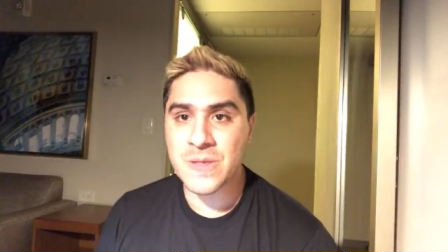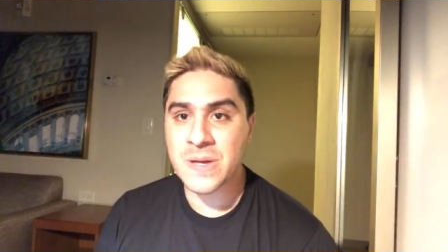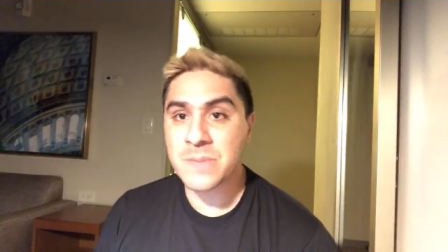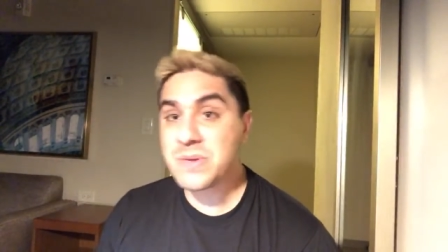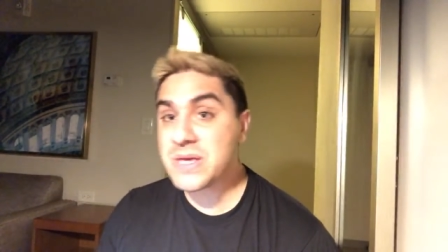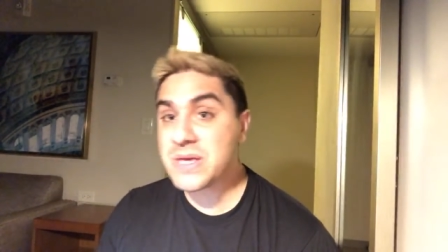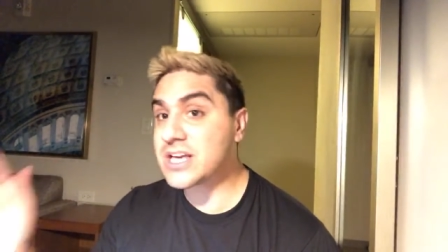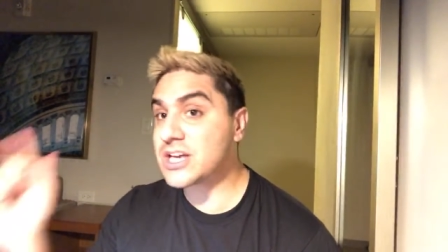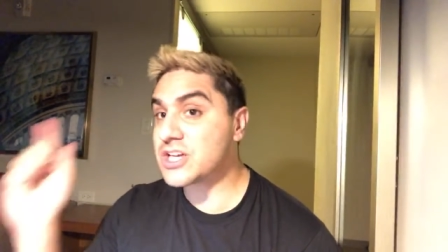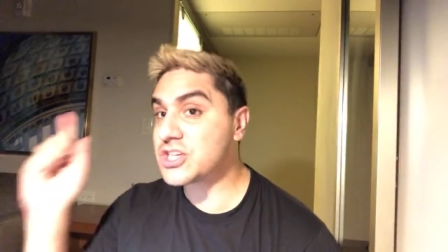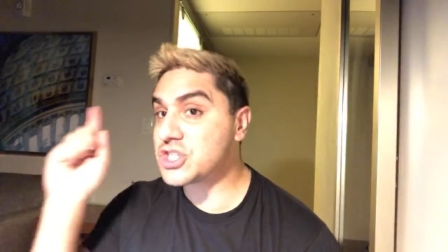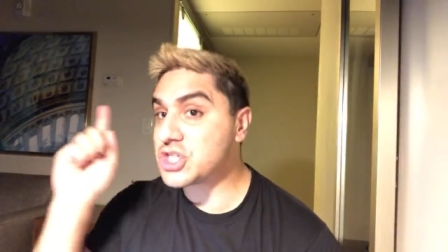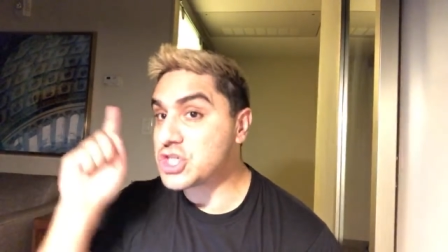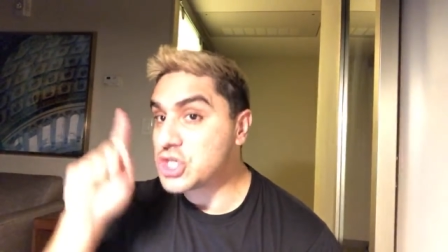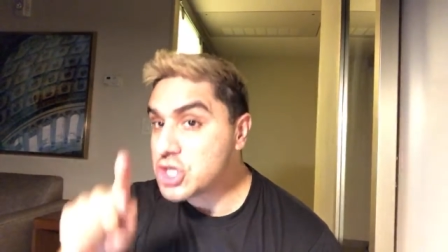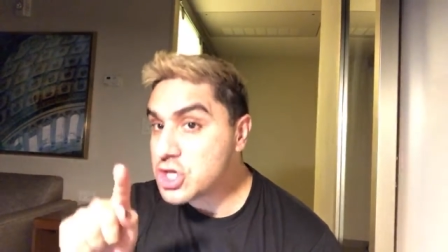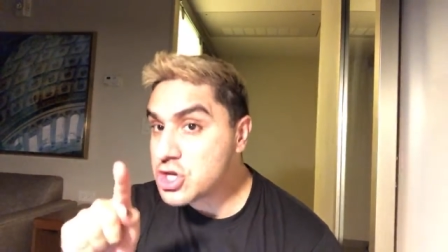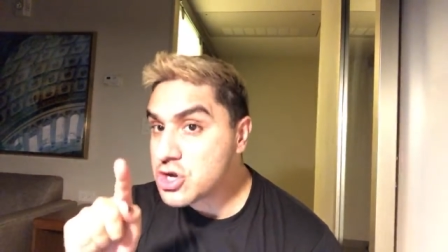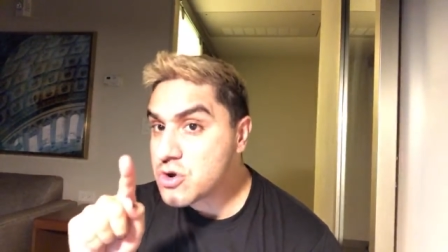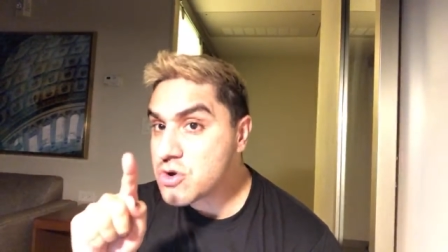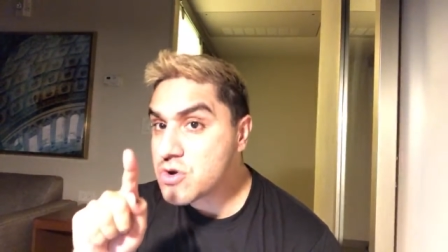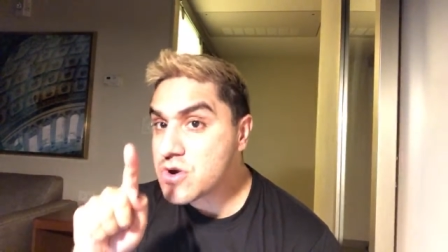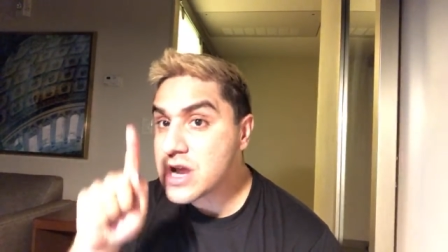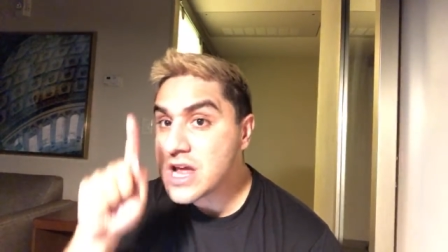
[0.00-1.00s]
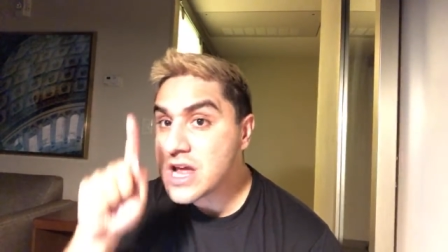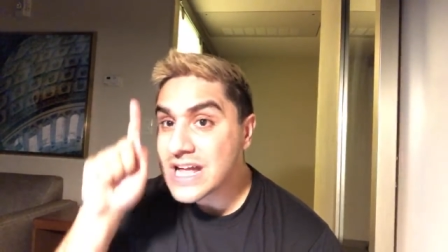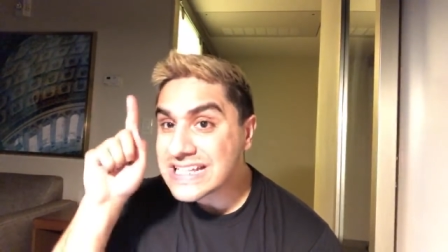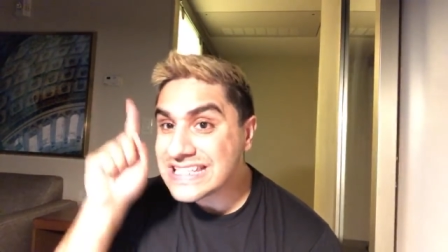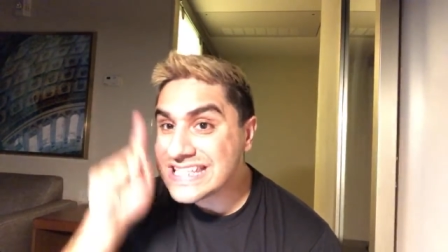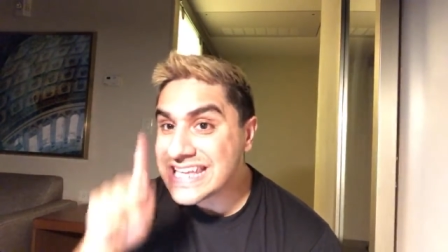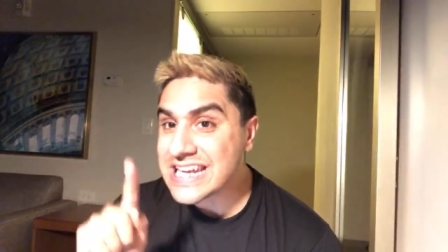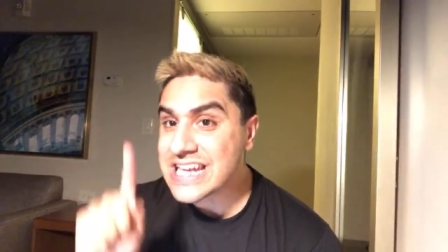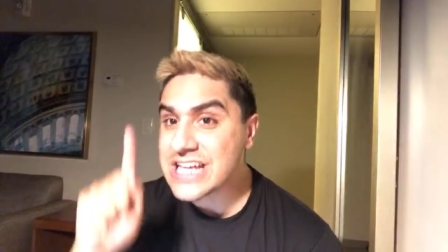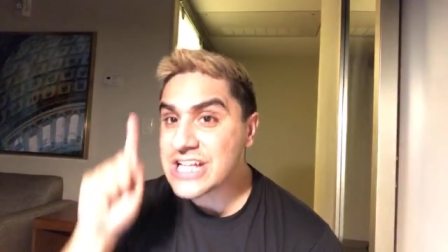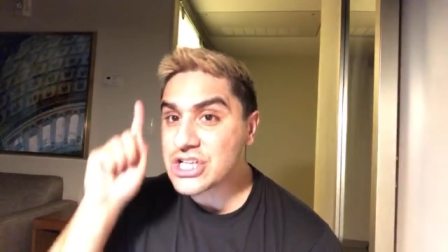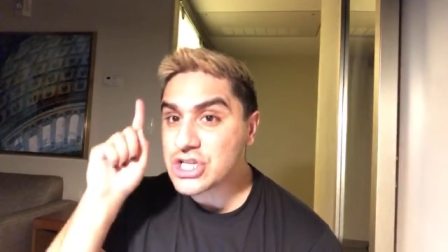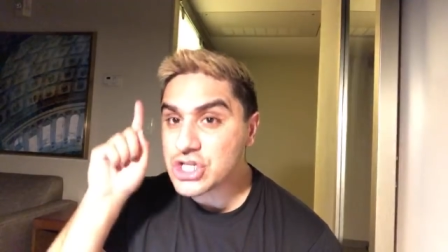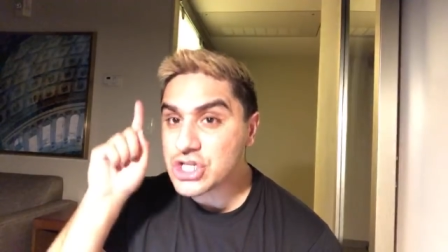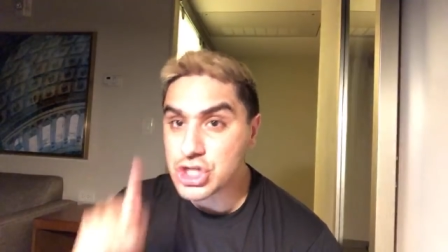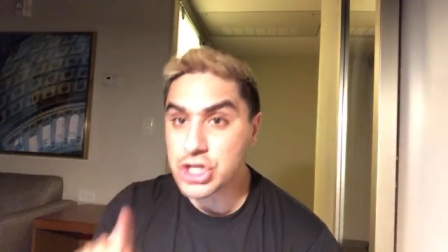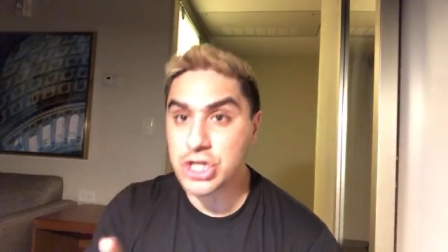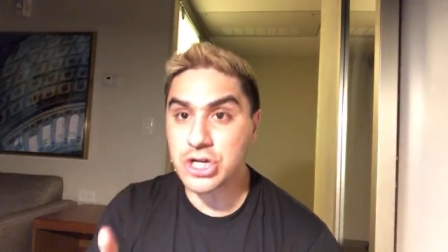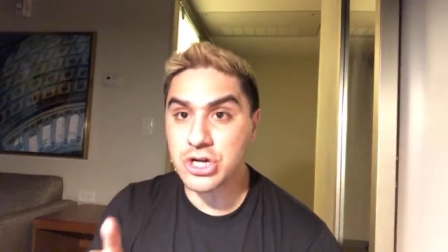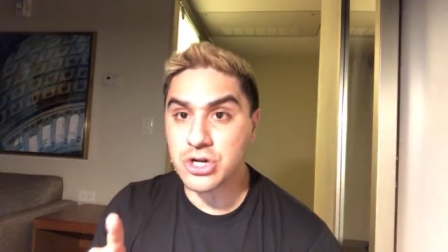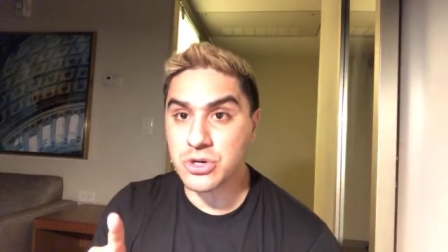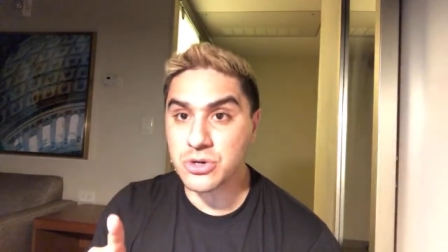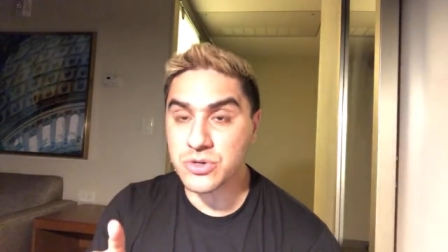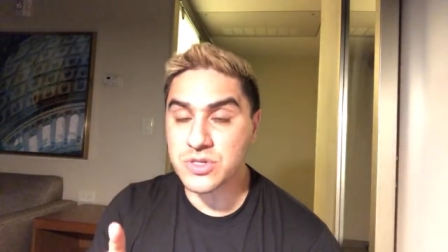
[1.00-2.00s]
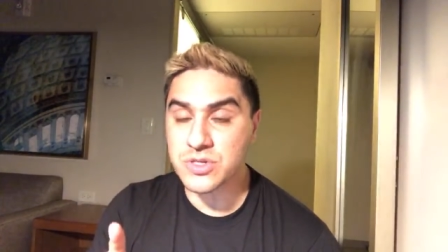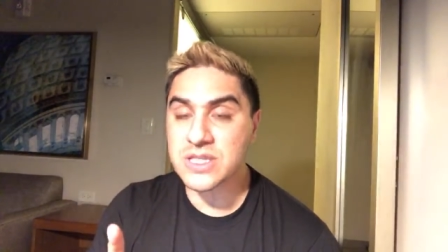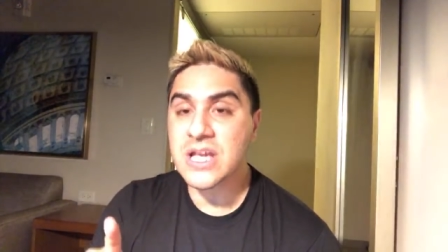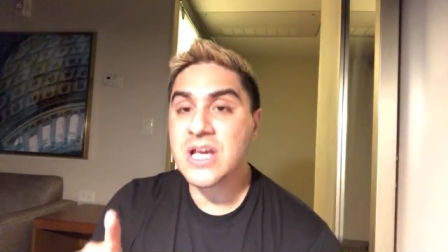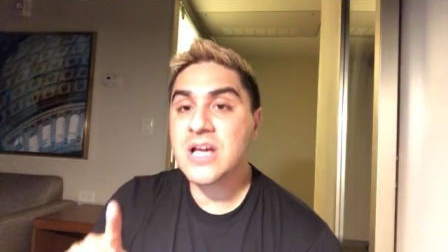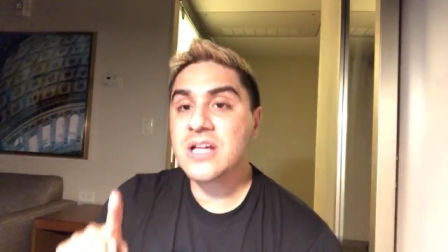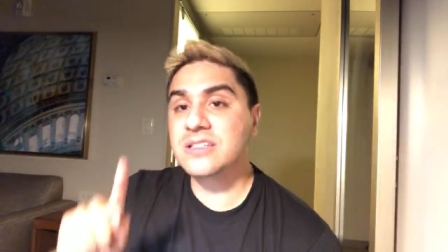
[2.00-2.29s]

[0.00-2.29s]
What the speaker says: because you didn't choose